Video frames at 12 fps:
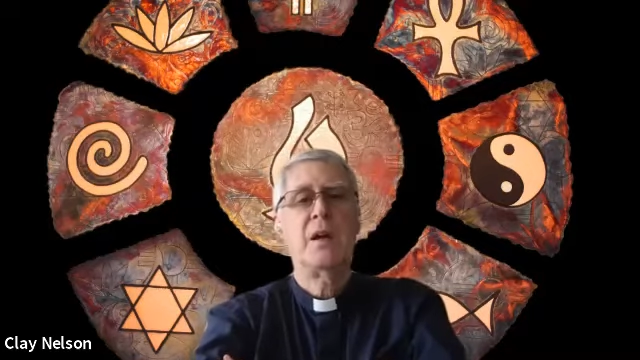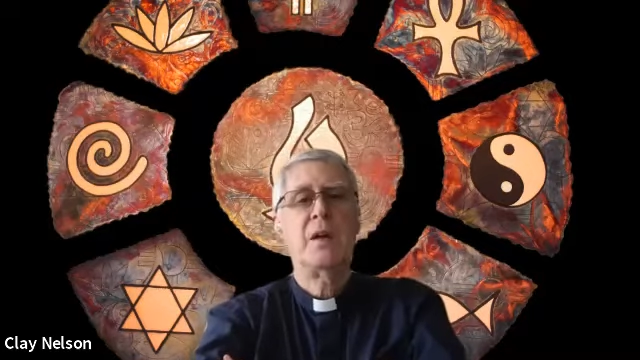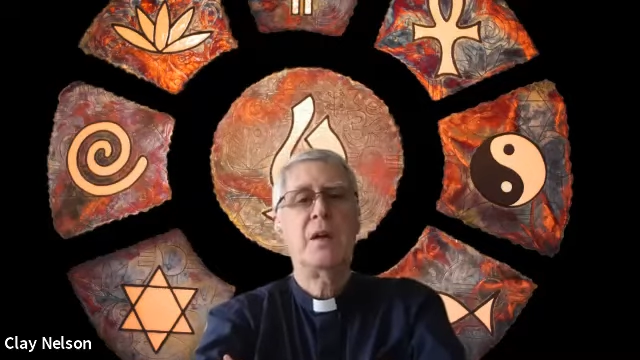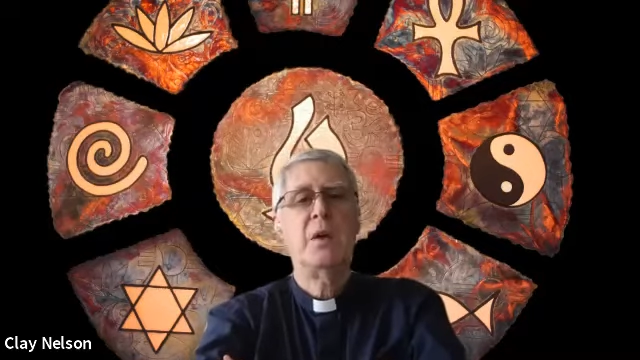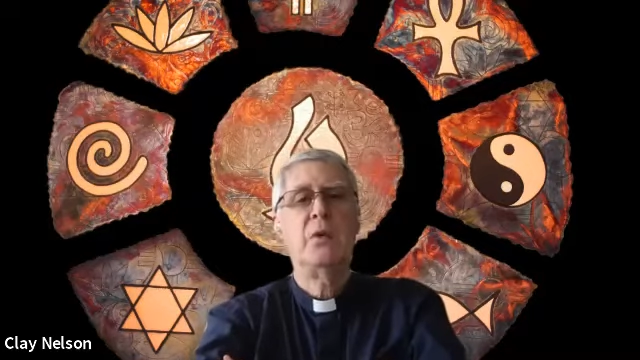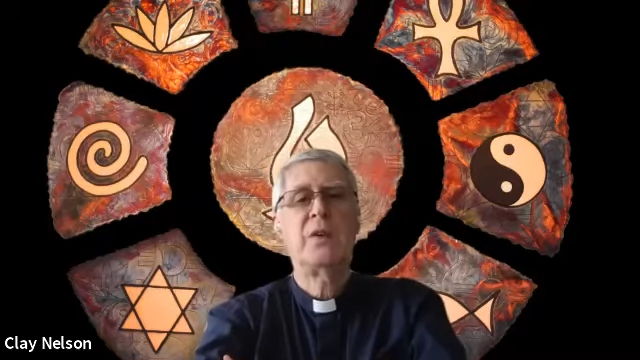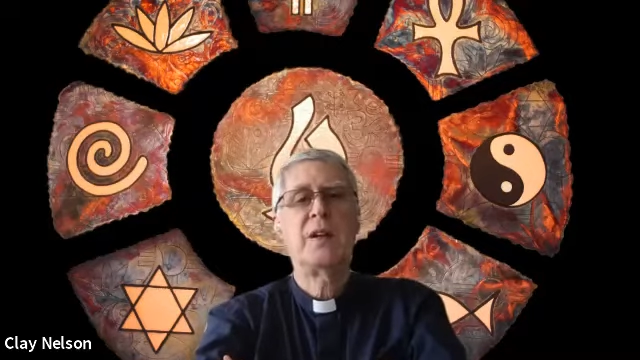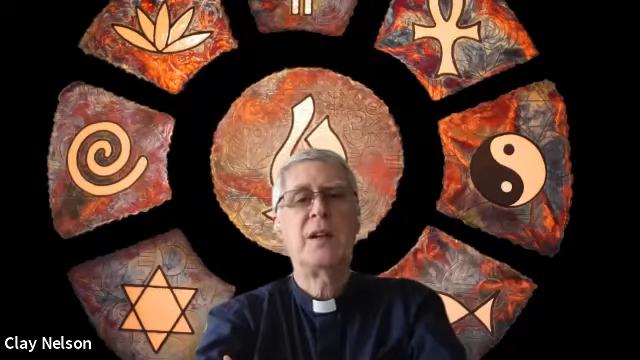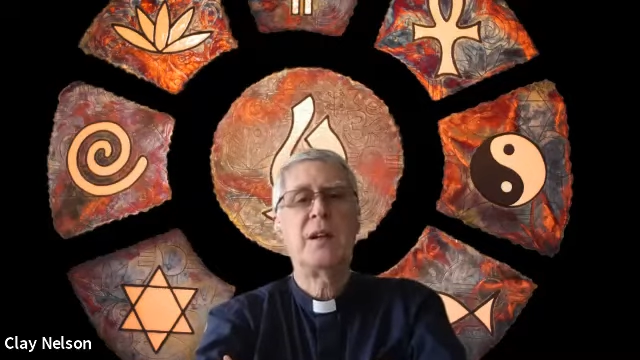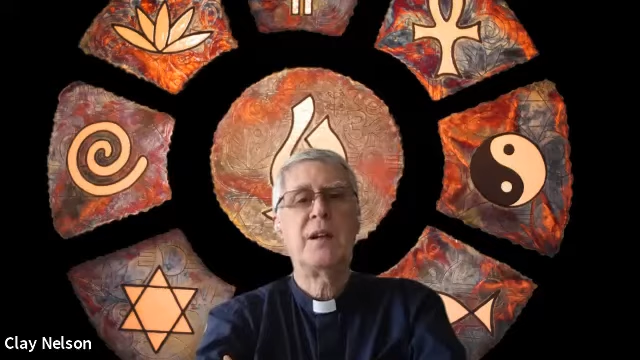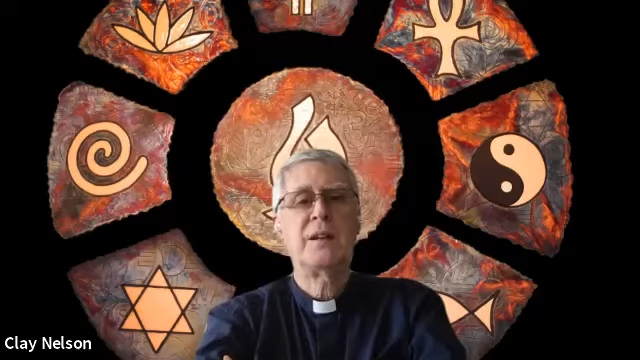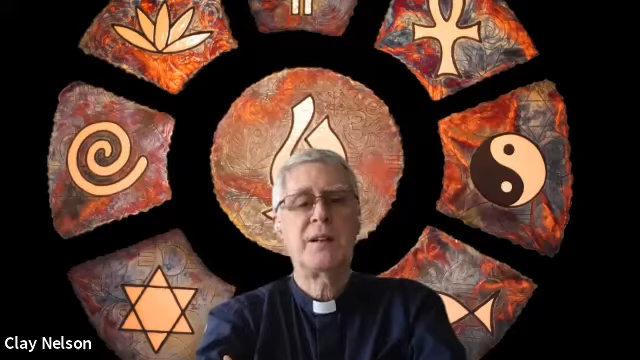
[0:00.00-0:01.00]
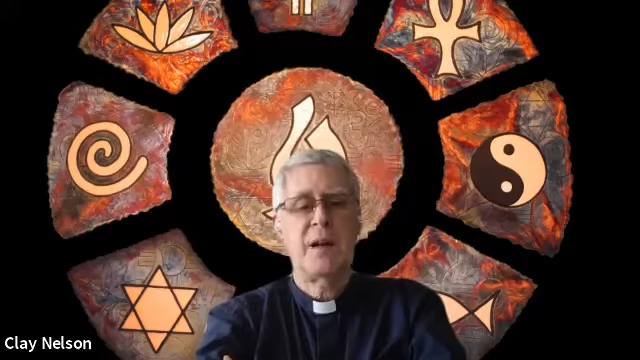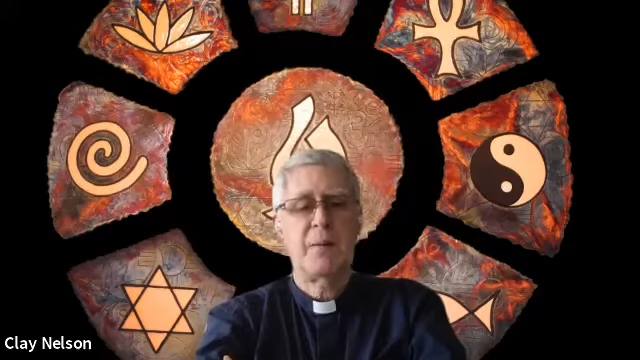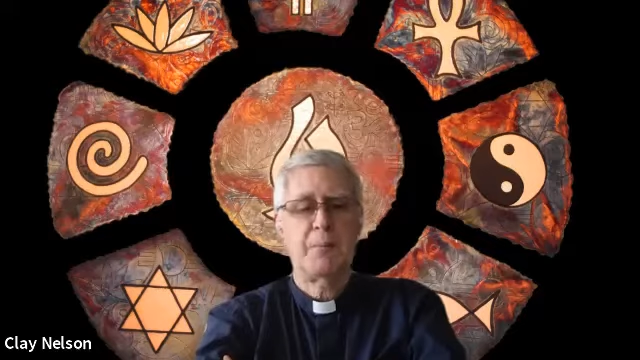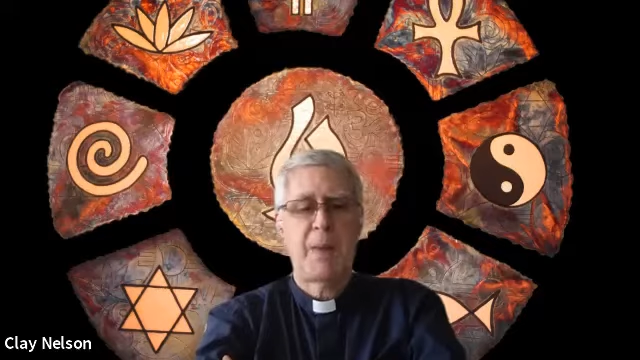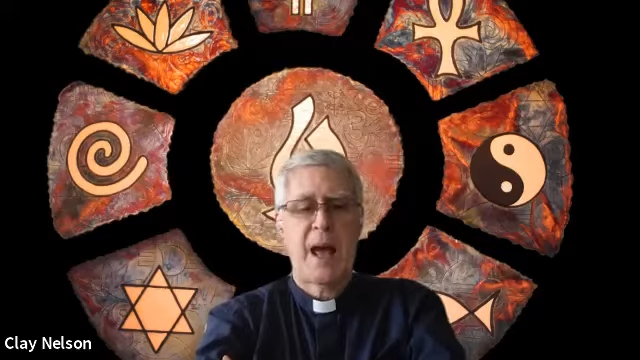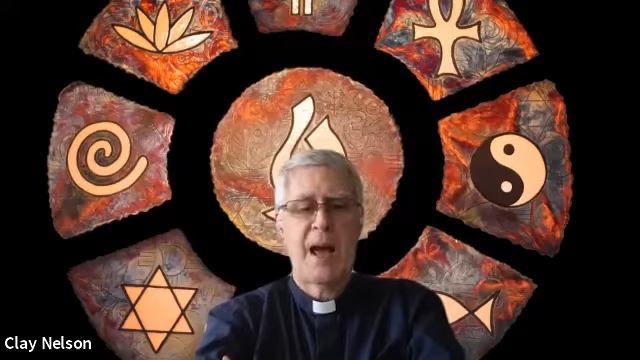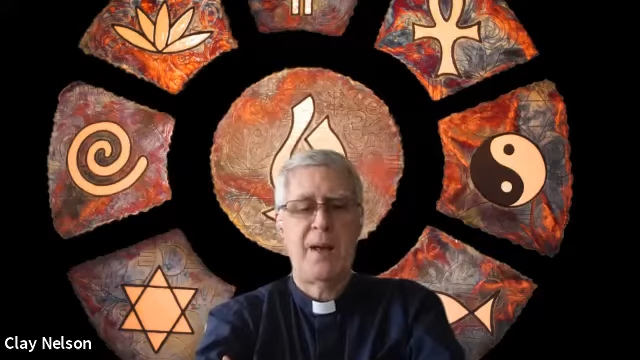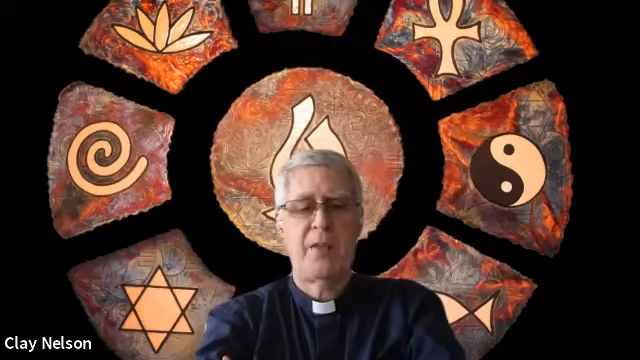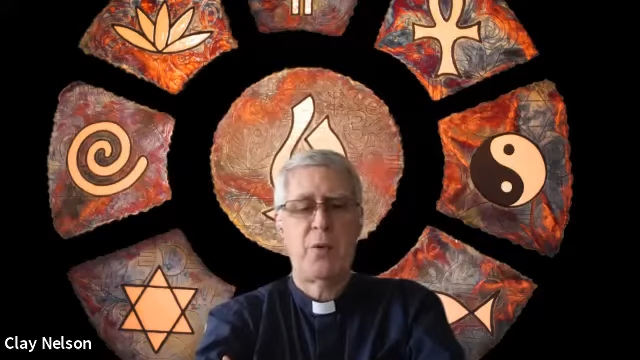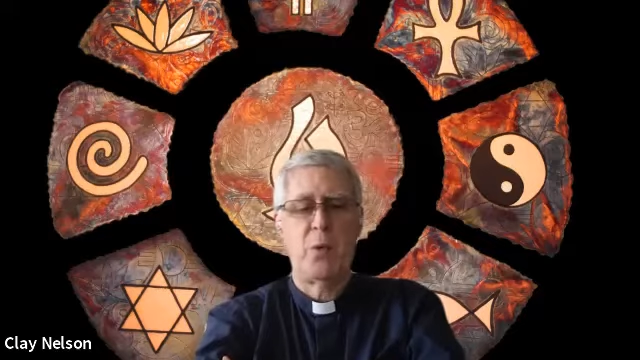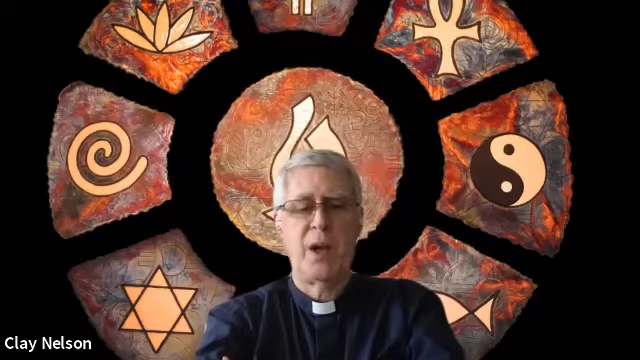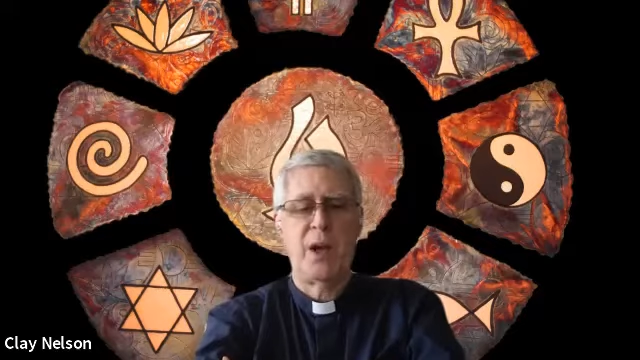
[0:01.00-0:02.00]
using some
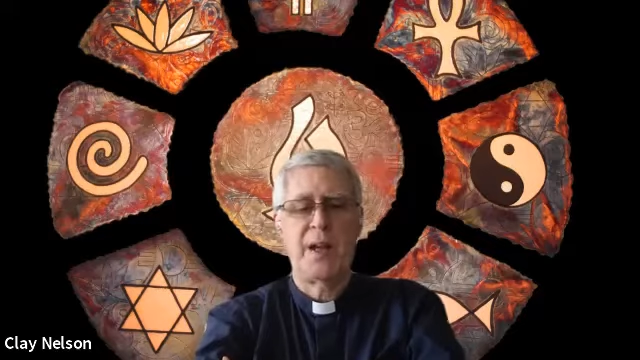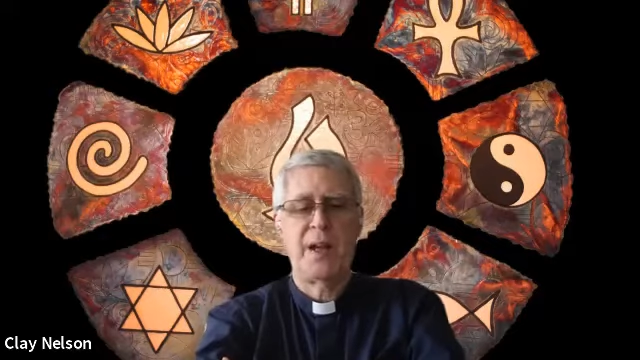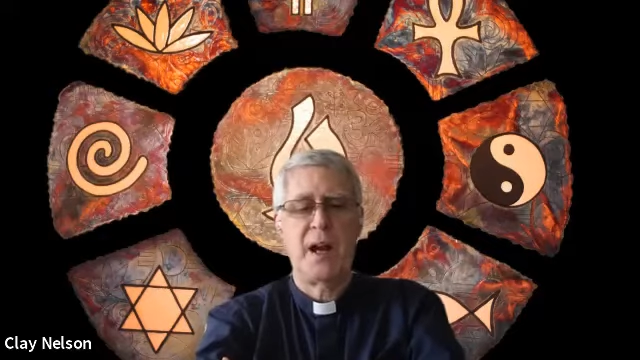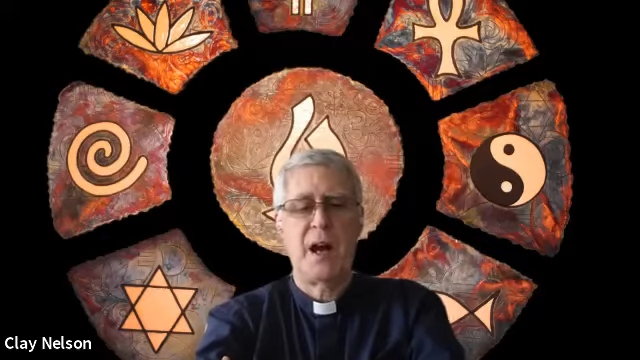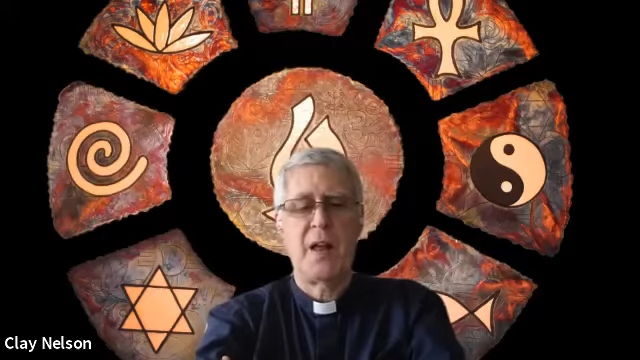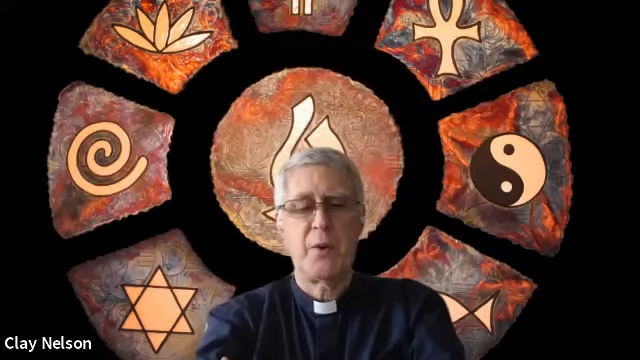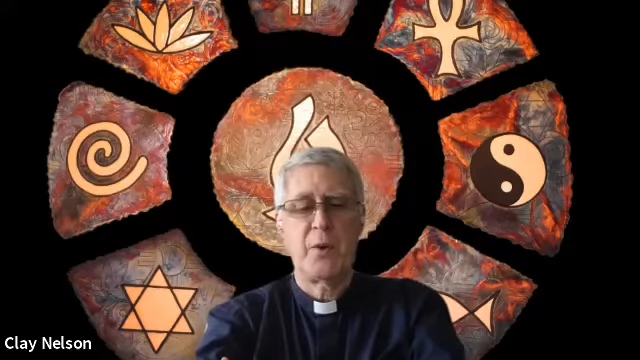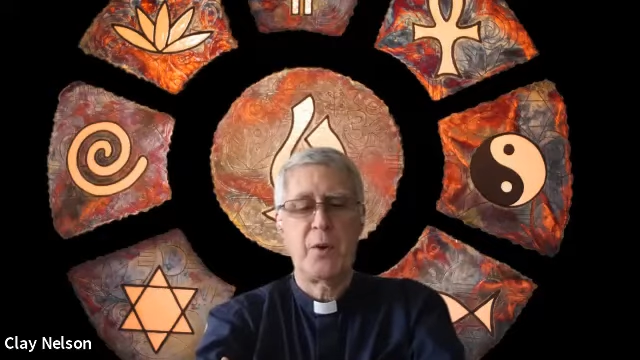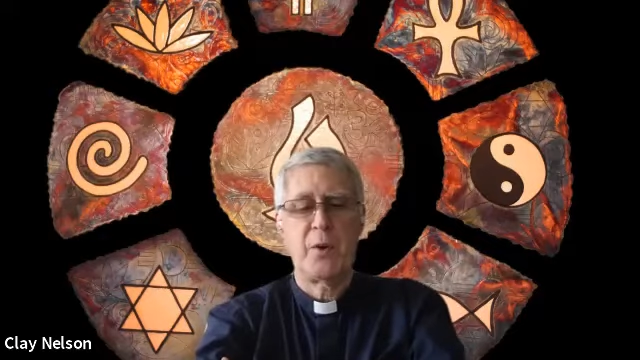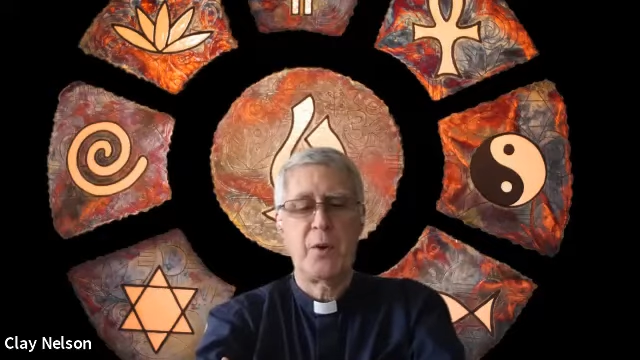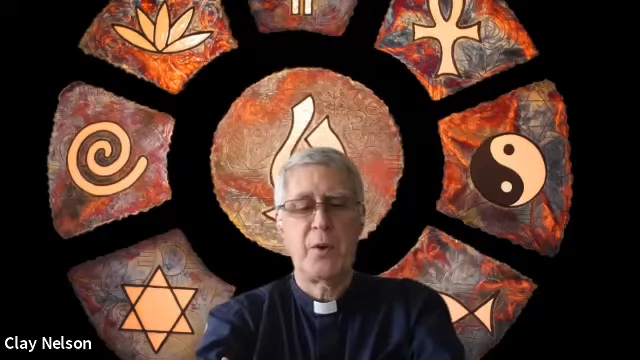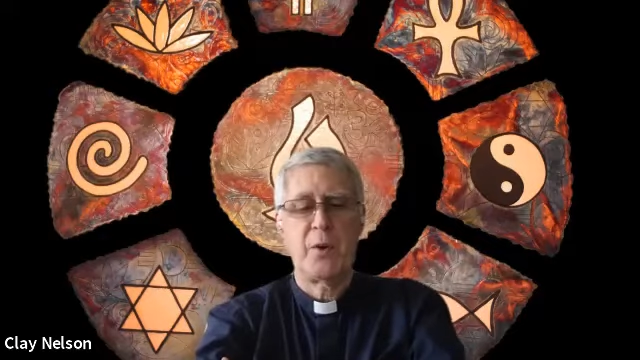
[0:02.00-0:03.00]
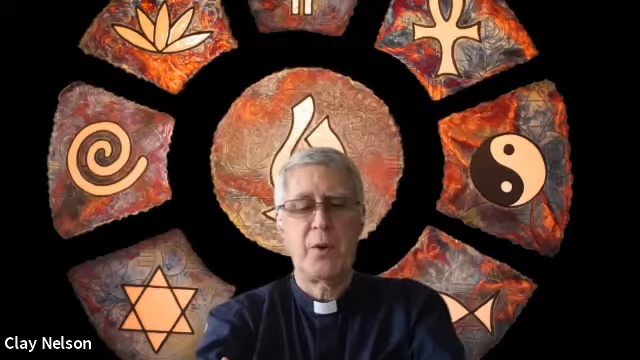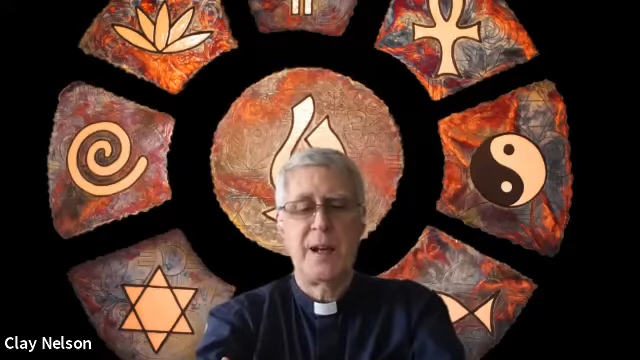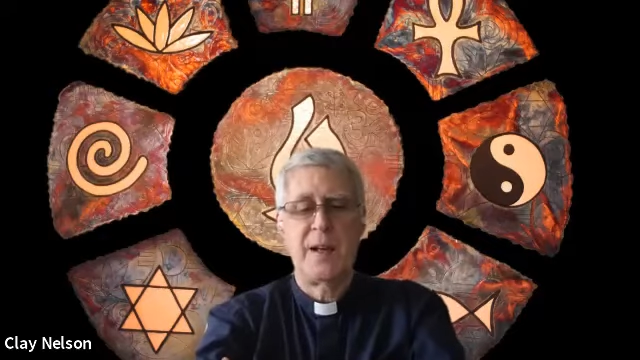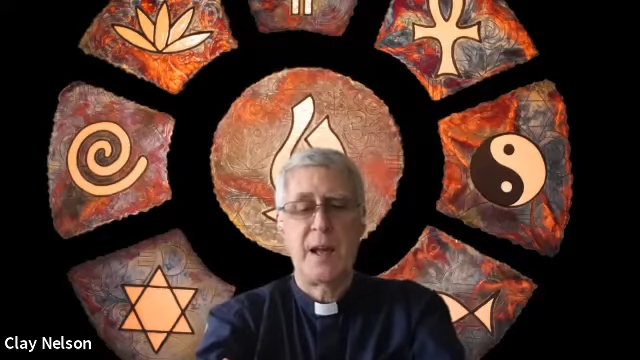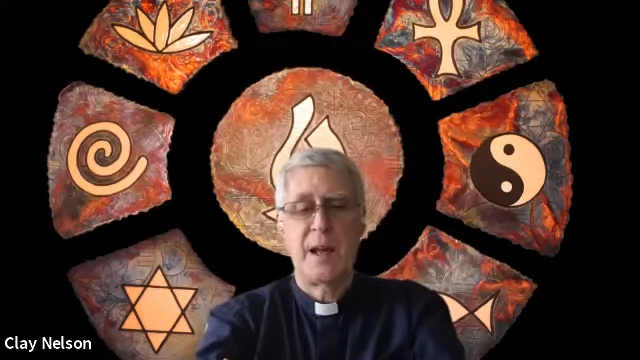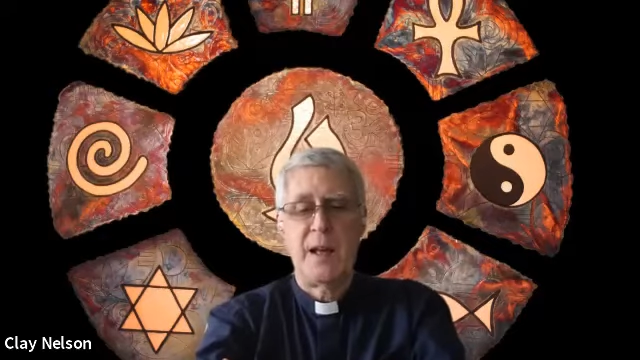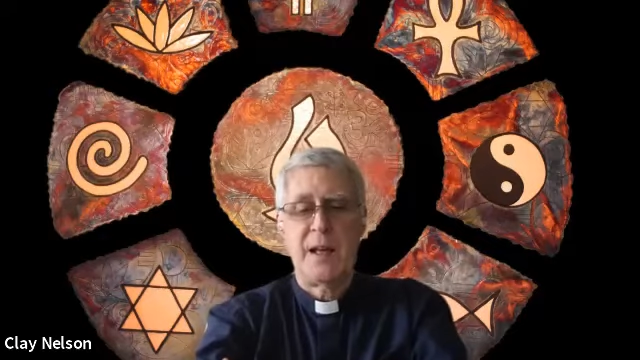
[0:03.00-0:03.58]
pathway other than